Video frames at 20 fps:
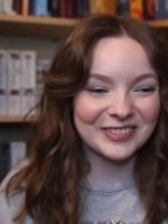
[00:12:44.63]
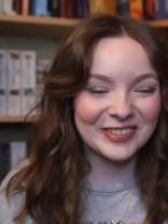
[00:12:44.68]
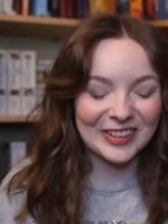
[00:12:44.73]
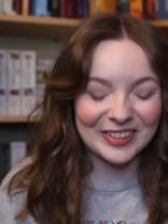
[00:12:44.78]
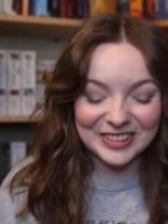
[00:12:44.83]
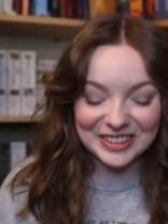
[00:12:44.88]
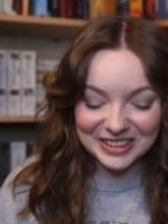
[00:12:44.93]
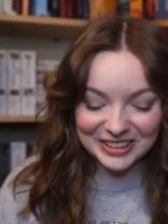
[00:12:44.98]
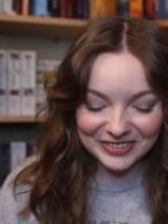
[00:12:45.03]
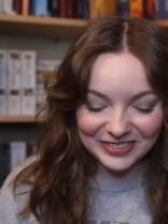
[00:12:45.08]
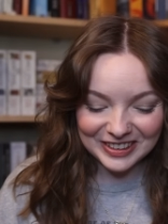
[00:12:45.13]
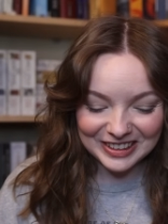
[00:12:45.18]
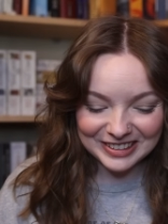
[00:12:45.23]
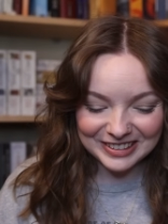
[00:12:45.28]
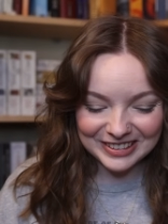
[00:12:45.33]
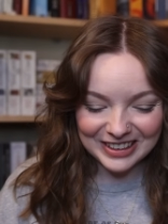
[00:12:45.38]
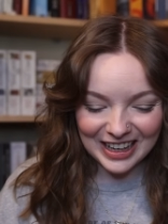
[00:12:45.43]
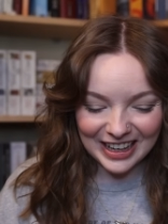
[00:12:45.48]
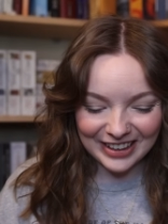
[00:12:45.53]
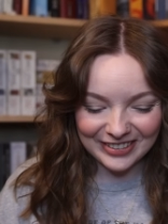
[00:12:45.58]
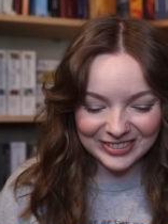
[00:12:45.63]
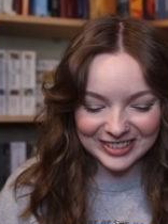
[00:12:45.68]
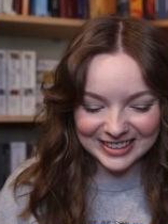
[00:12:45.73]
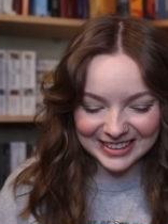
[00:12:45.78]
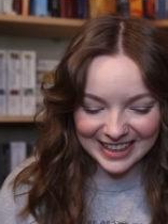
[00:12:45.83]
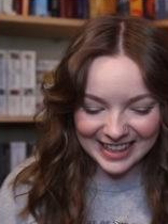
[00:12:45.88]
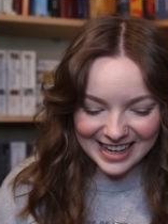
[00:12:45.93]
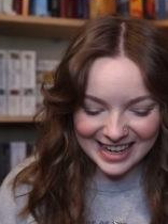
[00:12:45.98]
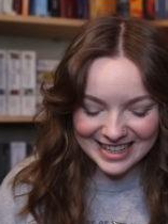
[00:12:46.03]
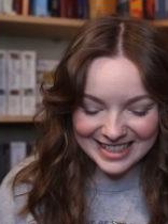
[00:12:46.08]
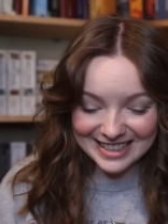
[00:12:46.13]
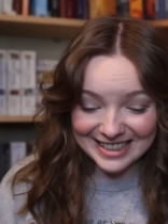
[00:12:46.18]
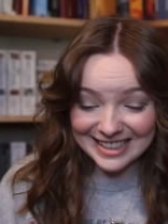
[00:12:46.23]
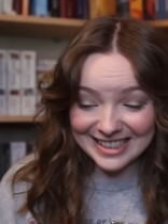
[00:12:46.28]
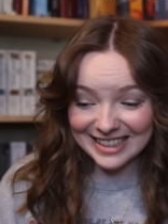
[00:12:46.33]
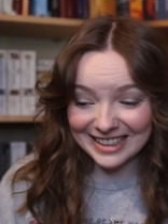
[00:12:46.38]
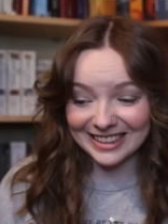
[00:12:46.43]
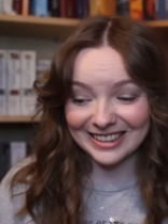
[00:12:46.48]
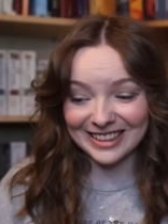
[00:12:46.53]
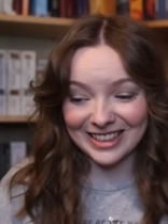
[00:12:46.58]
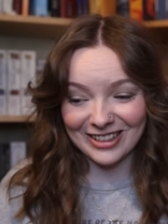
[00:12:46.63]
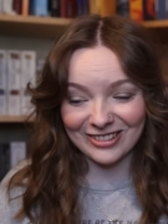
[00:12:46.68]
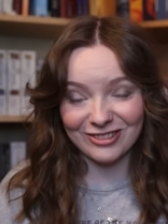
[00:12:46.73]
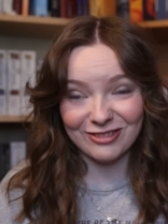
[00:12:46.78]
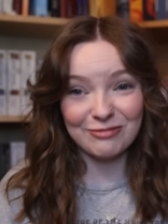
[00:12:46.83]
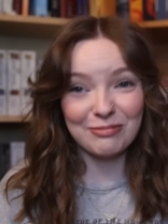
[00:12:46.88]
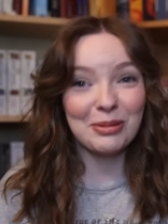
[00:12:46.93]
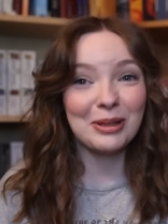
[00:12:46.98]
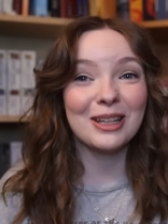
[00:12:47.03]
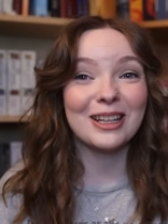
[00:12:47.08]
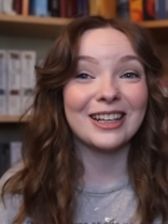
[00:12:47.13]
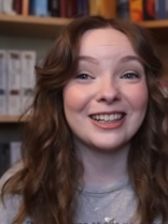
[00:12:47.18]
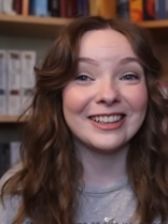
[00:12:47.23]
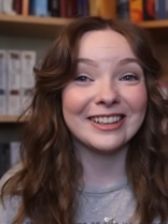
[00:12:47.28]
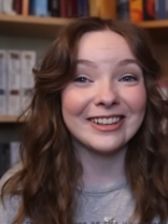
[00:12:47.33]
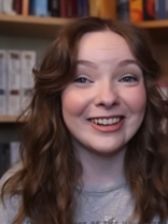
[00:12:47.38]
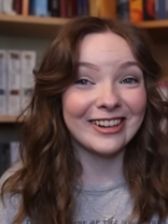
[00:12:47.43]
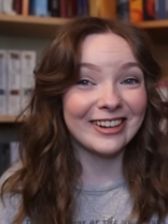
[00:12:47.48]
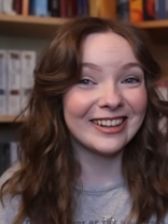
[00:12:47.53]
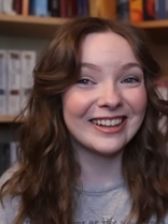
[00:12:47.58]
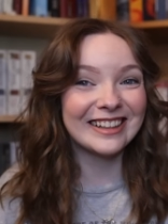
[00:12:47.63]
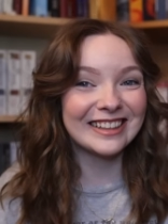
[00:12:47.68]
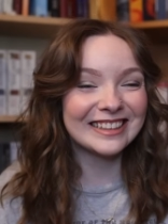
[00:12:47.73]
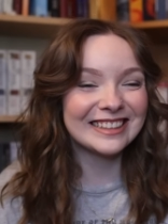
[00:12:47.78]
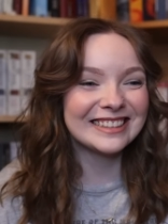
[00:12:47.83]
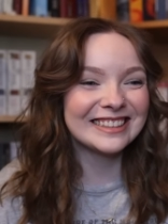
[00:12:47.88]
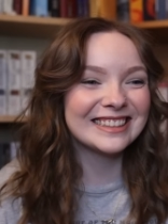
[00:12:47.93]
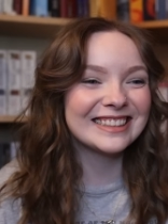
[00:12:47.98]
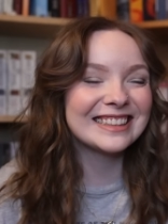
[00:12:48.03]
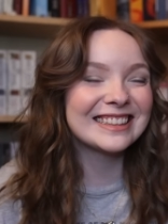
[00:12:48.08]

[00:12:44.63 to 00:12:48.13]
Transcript: to most of you. I've decided to DNF Bloody Heart.